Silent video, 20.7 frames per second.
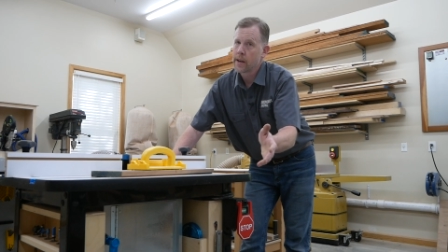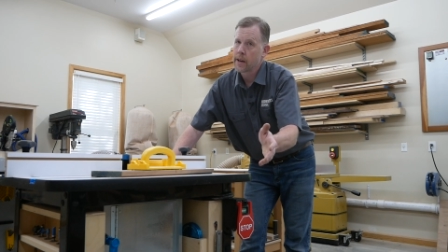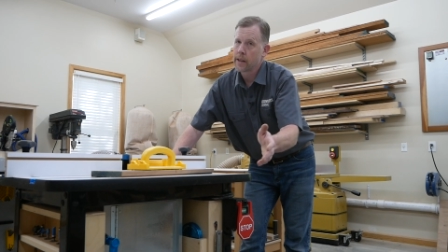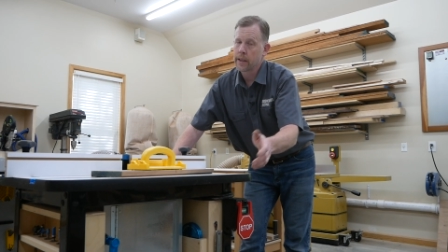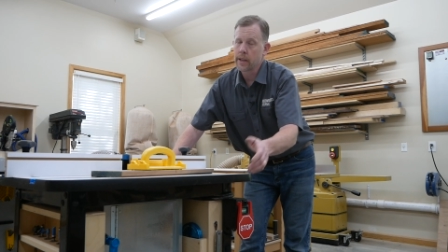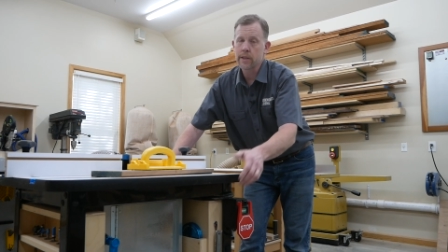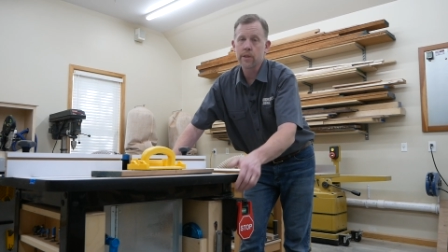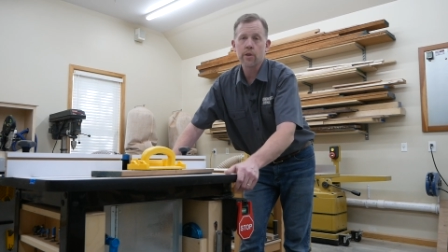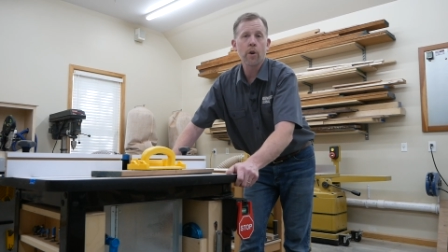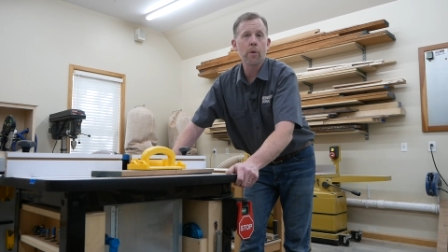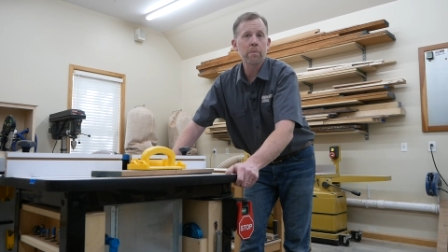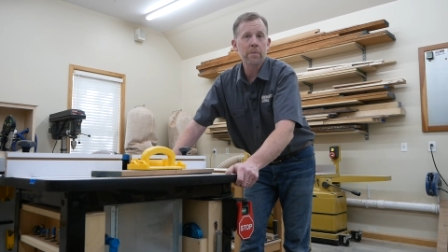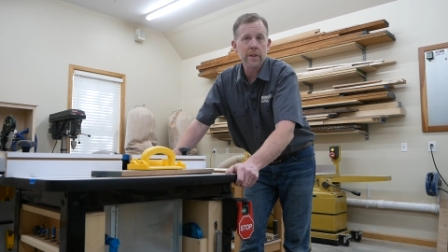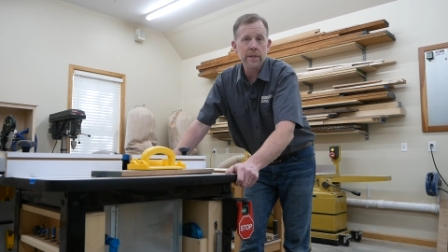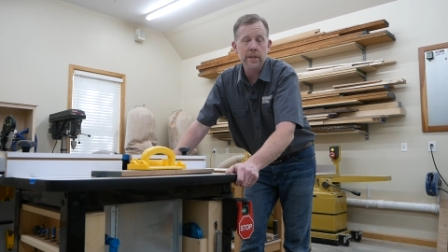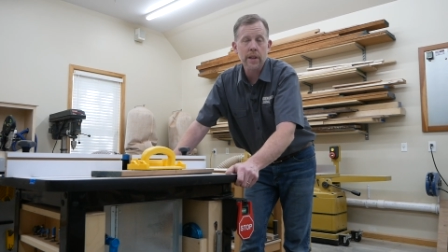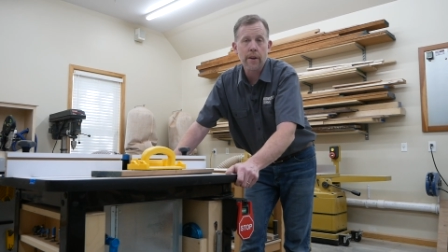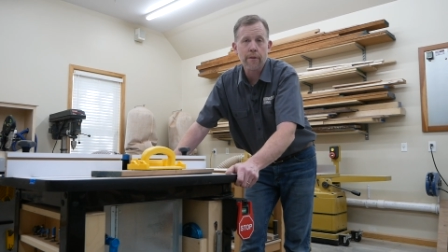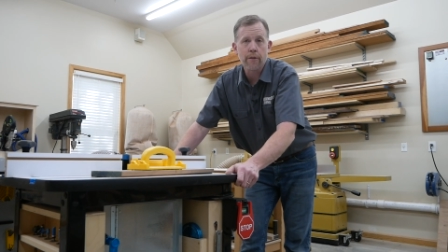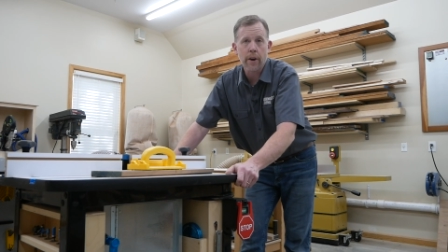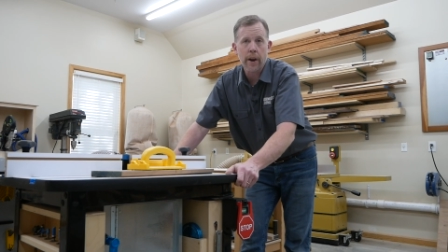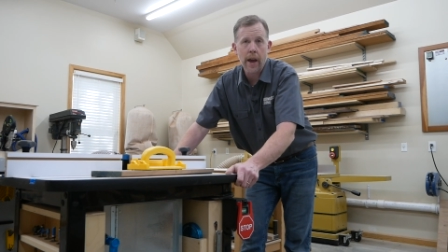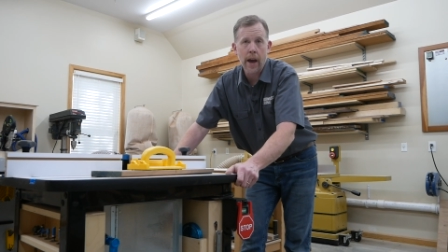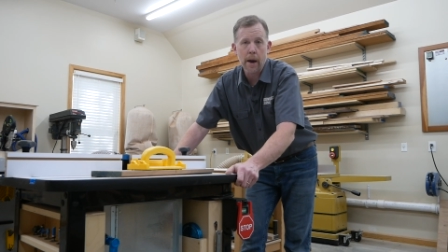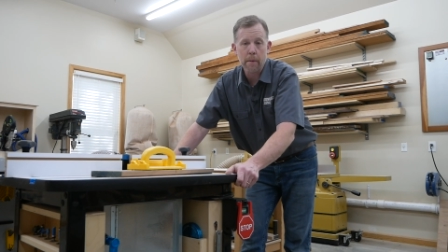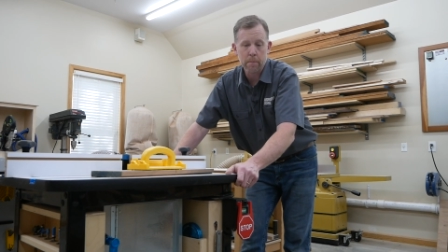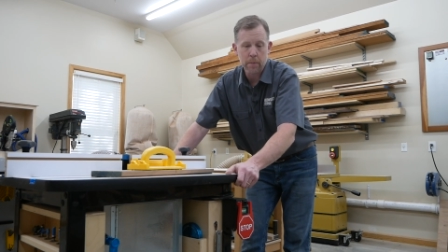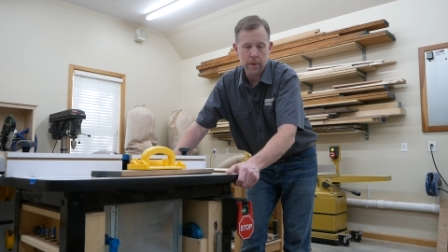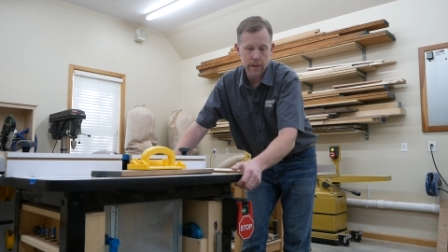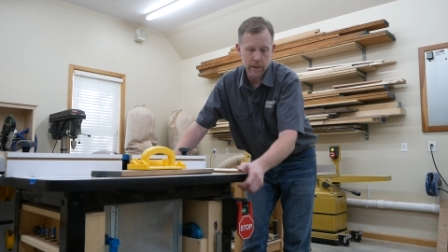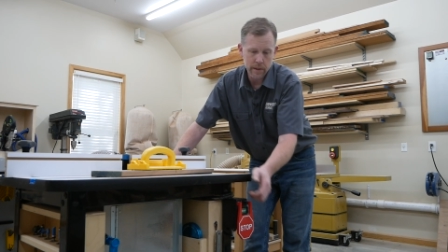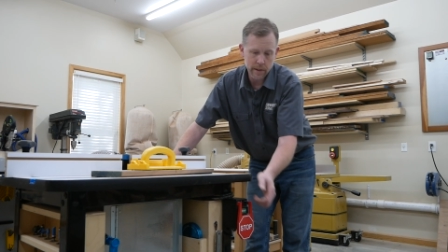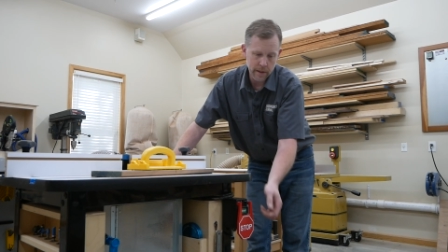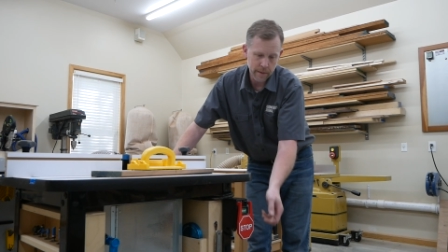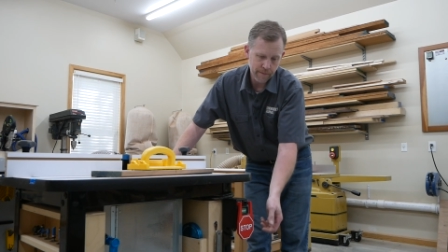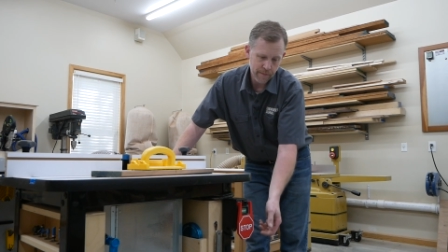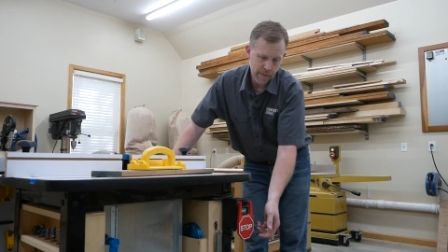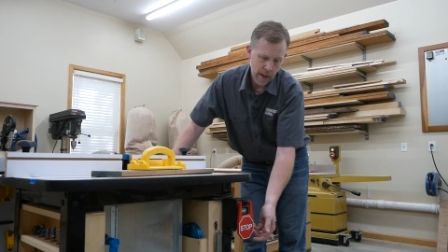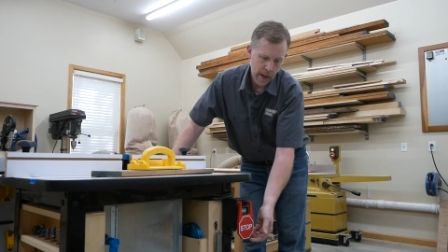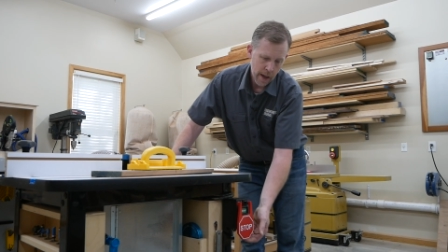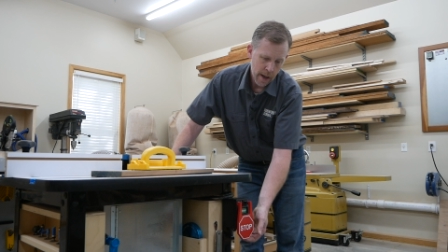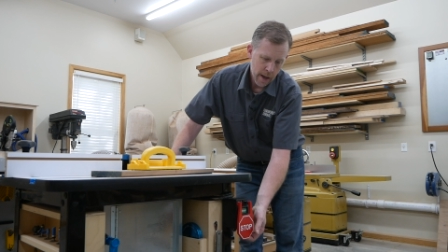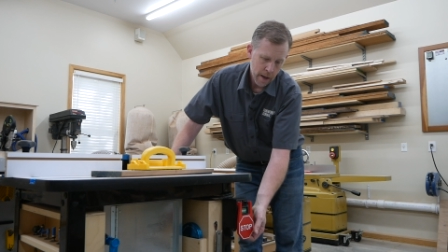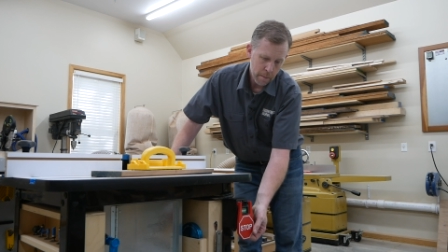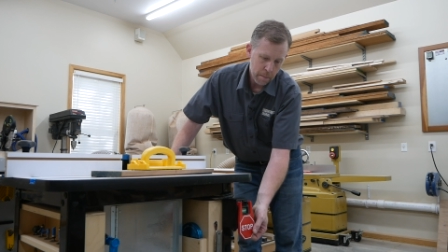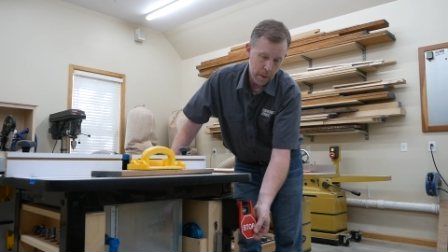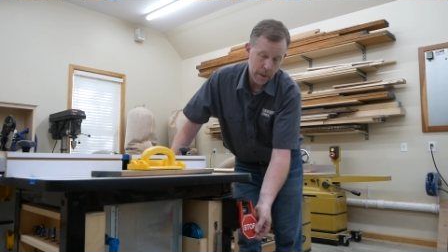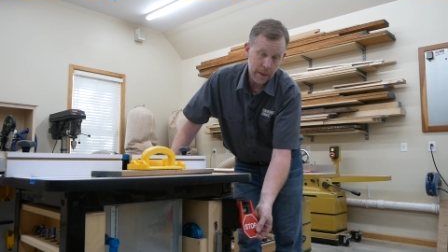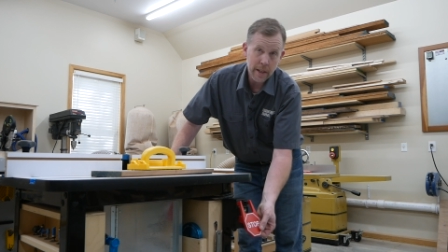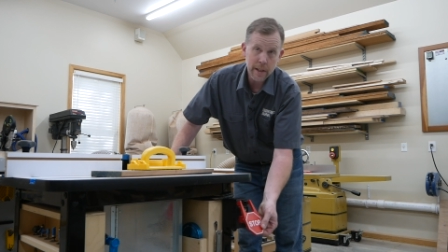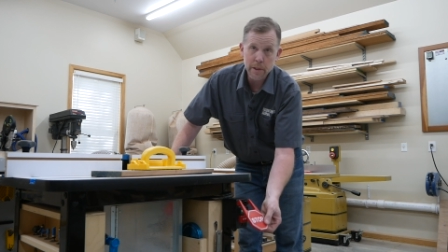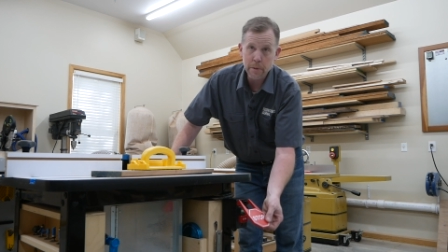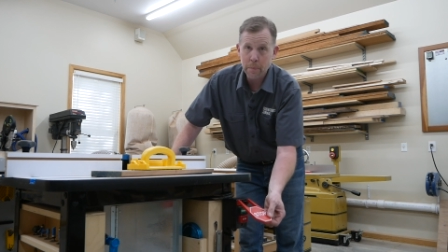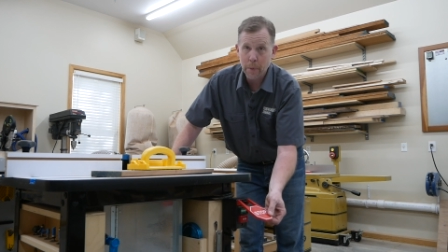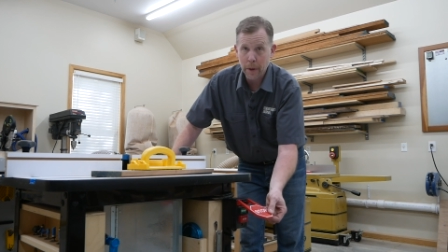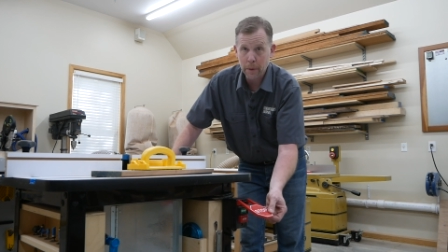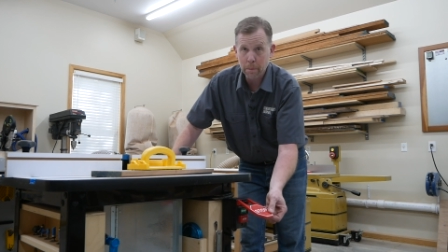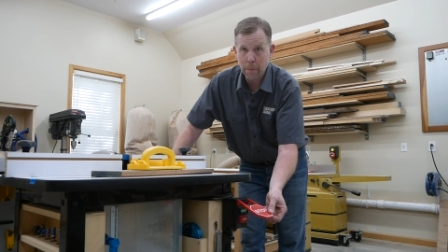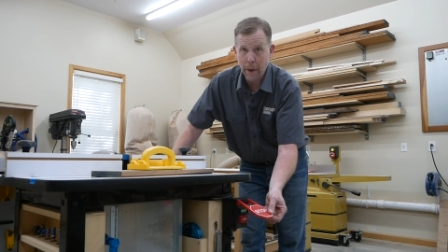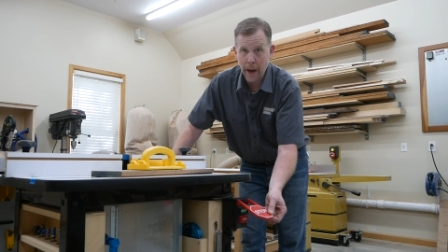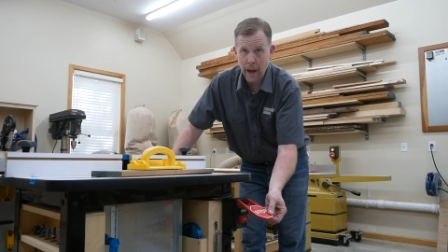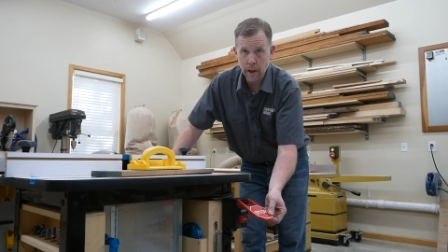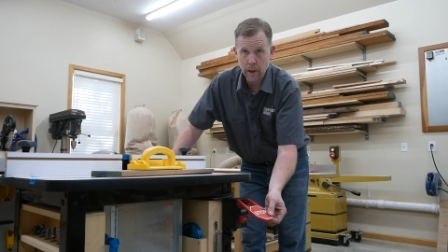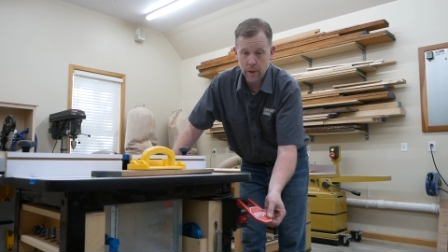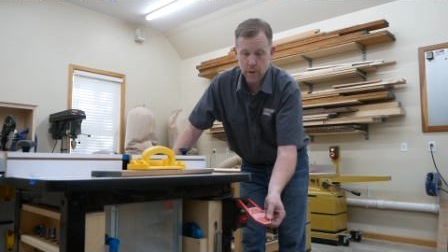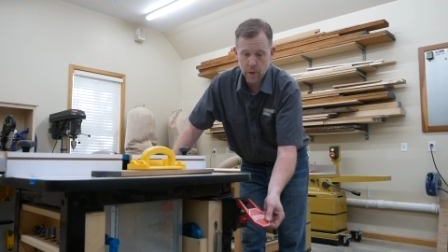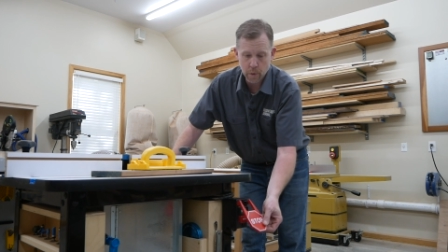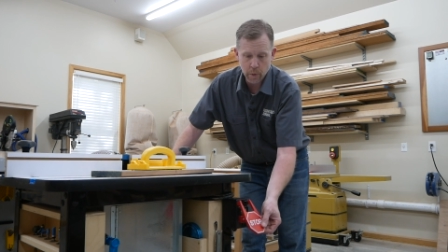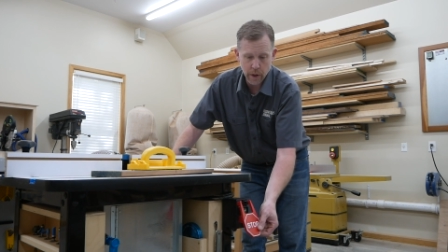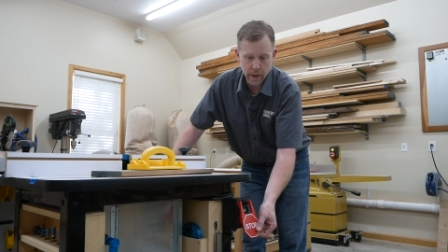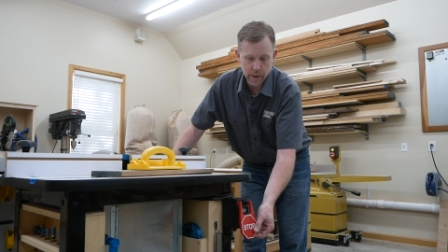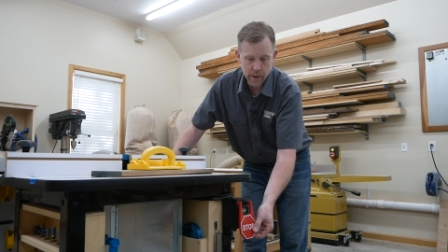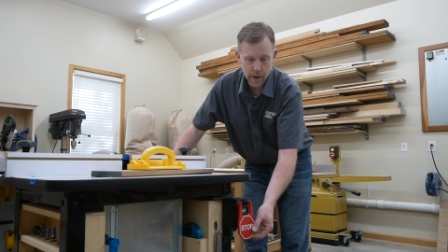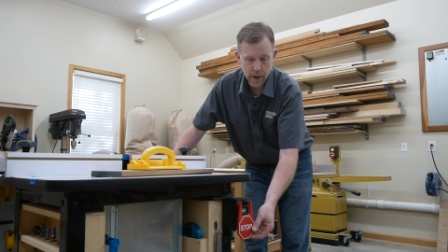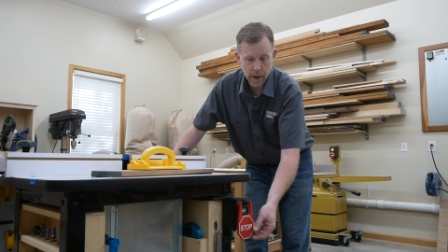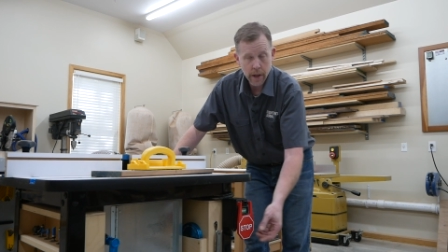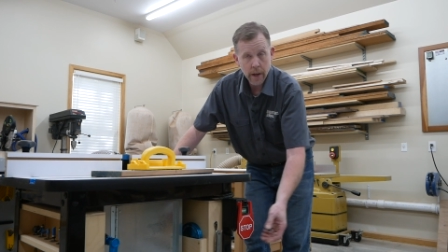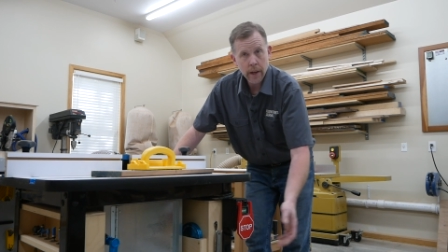And let's hope this never happens, but this big paddle switch